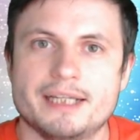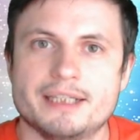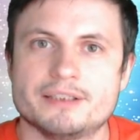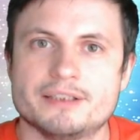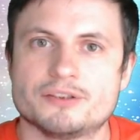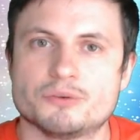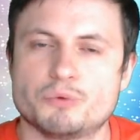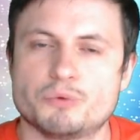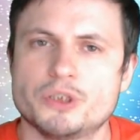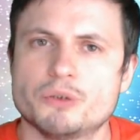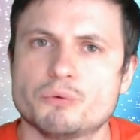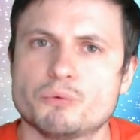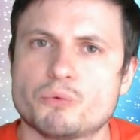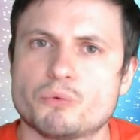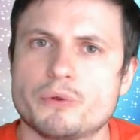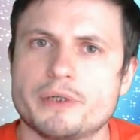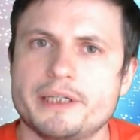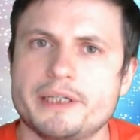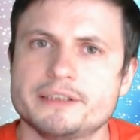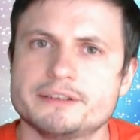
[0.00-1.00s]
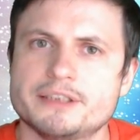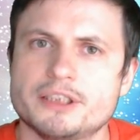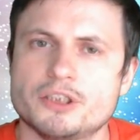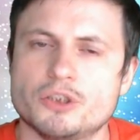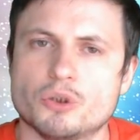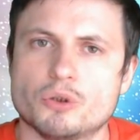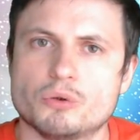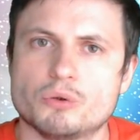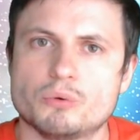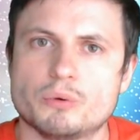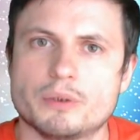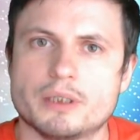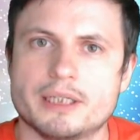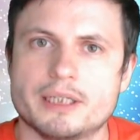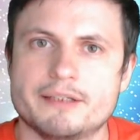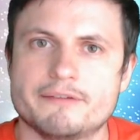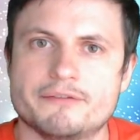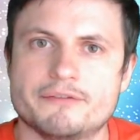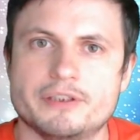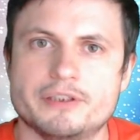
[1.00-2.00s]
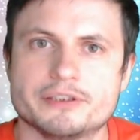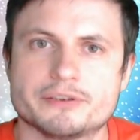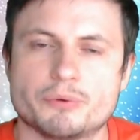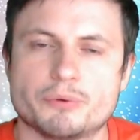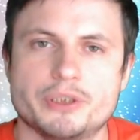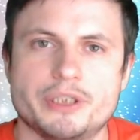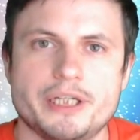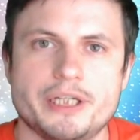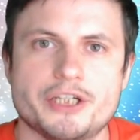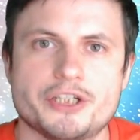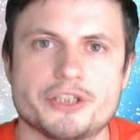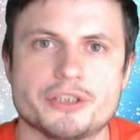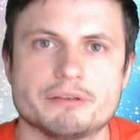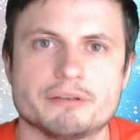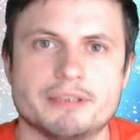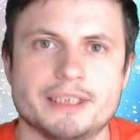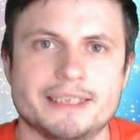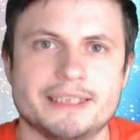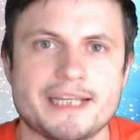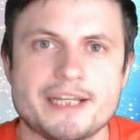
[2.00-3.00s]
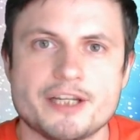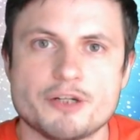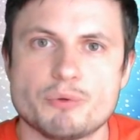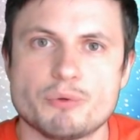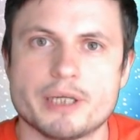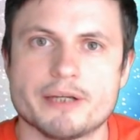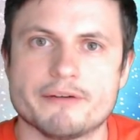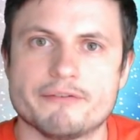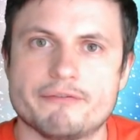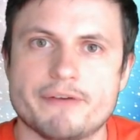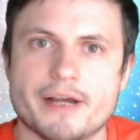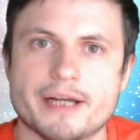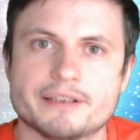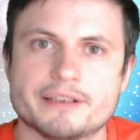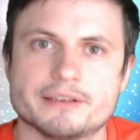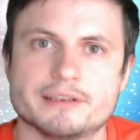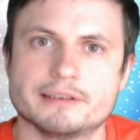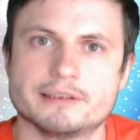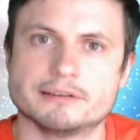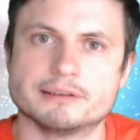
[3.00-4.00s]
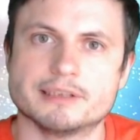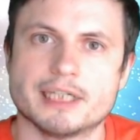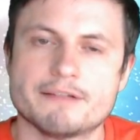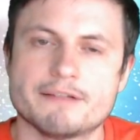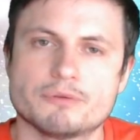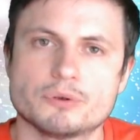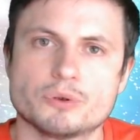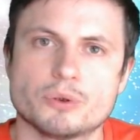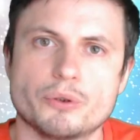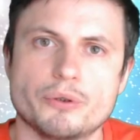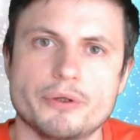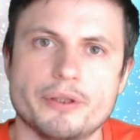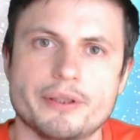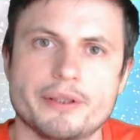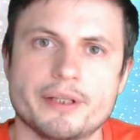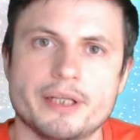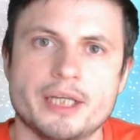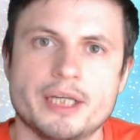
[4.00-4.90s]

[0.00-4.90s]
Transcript: And we don't really know if this radiation in any way affected the life on Earth,